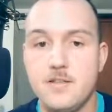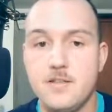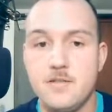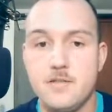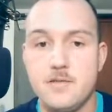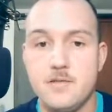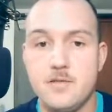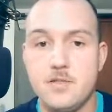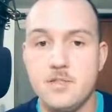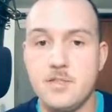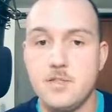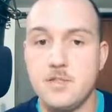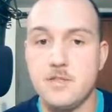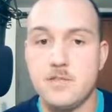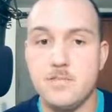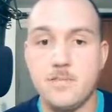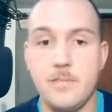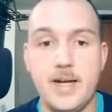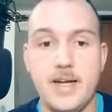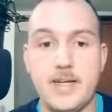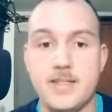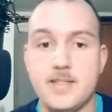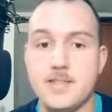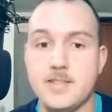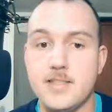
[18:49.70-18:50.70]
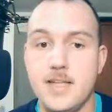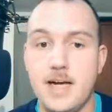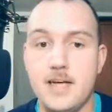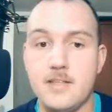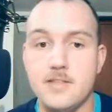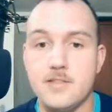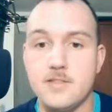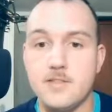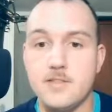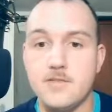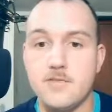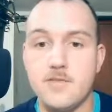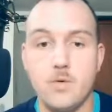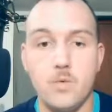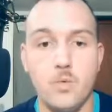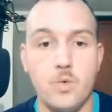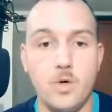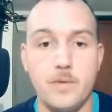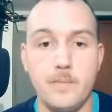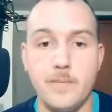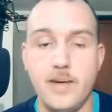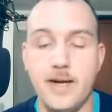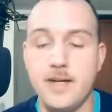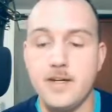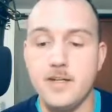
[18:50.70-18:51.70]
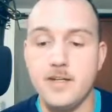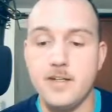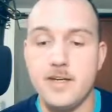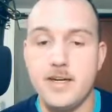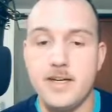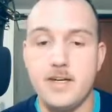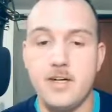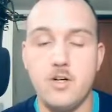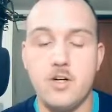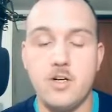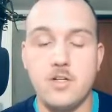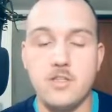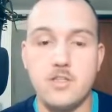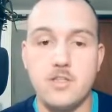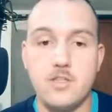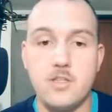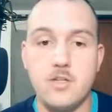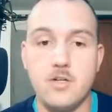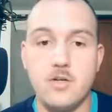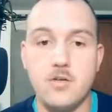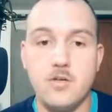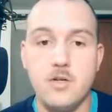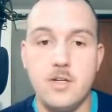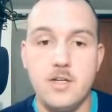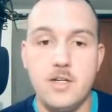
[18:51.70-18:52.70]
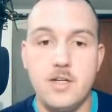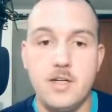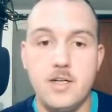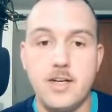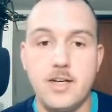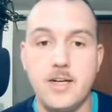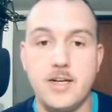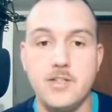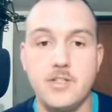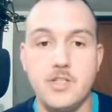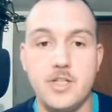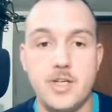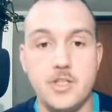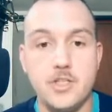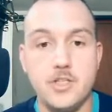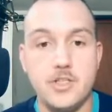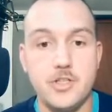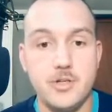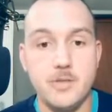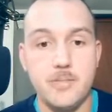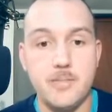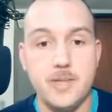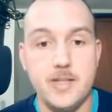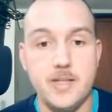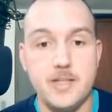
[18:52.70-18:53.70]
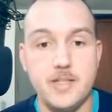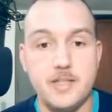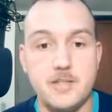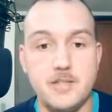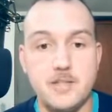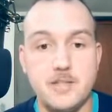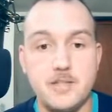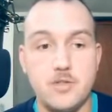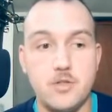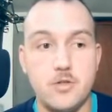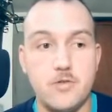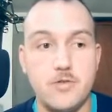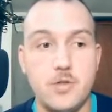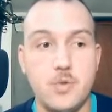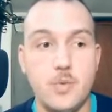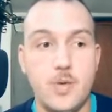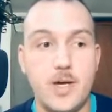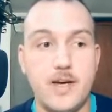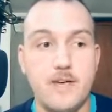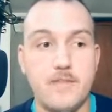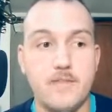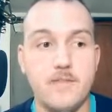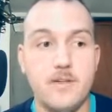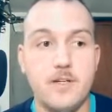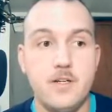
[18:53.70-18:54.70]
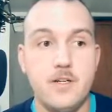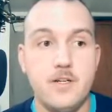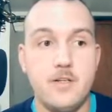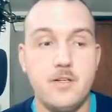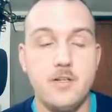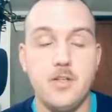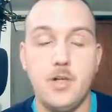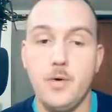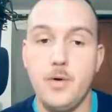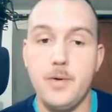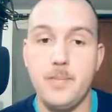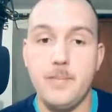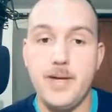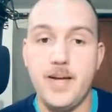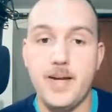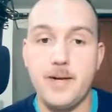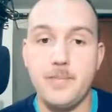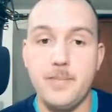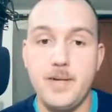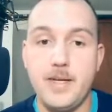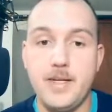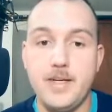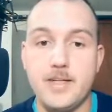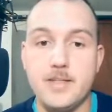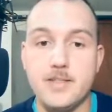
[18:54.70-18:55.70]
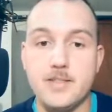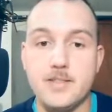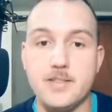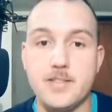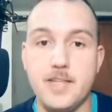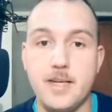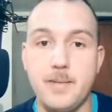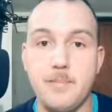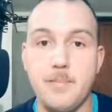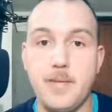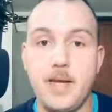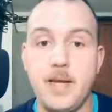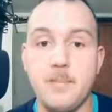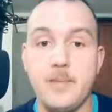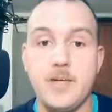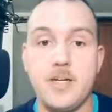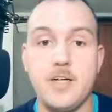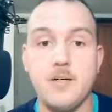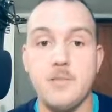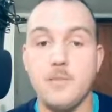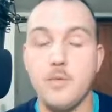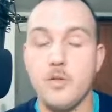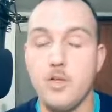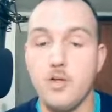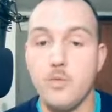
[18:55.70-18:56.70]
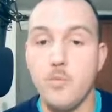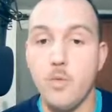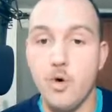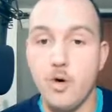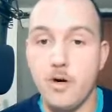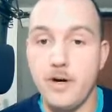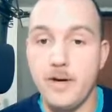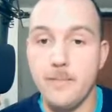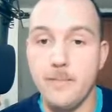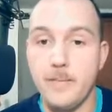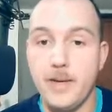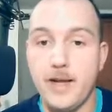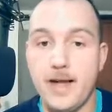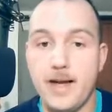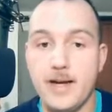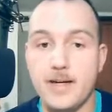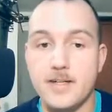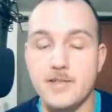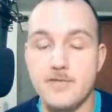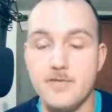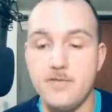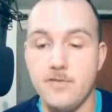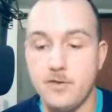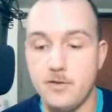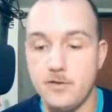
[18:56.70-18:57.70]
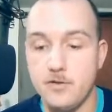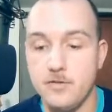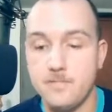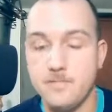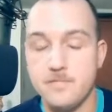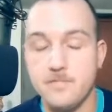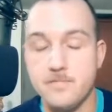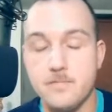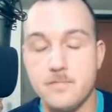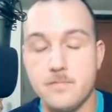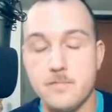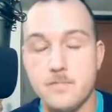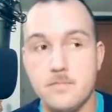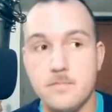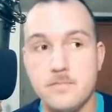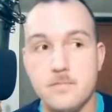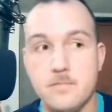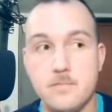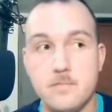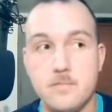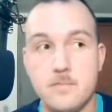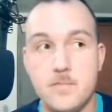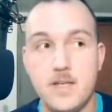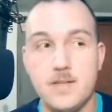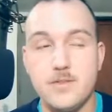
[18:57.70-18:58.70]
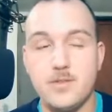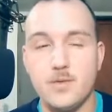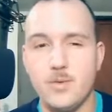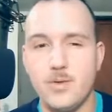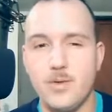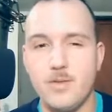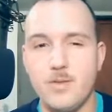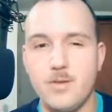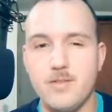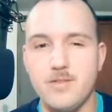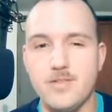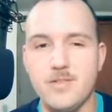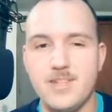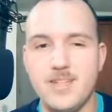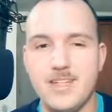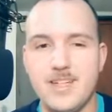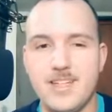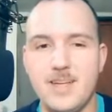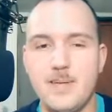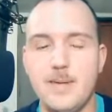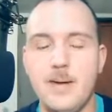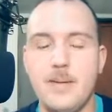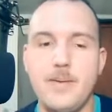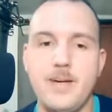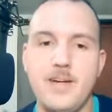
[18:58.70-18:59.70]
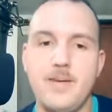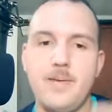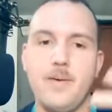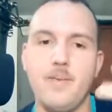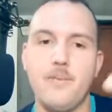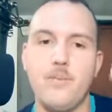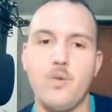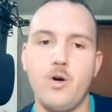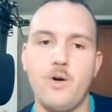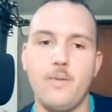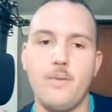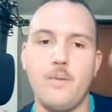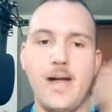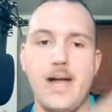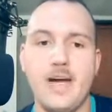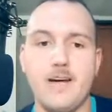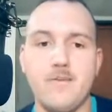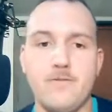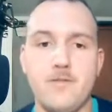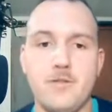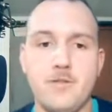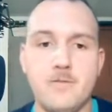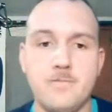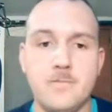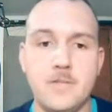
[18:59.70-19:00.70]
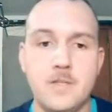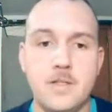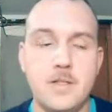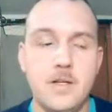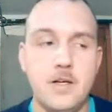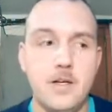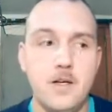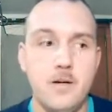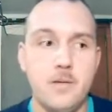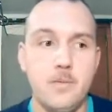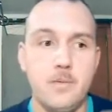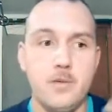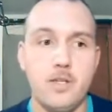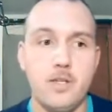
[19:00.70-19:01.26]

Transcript: just mass silence for 1 mana, and it also can change your minions. So if you have low impact minions, they may become a little more impactful. That's a weird way of saying it. They may become more impactful, but the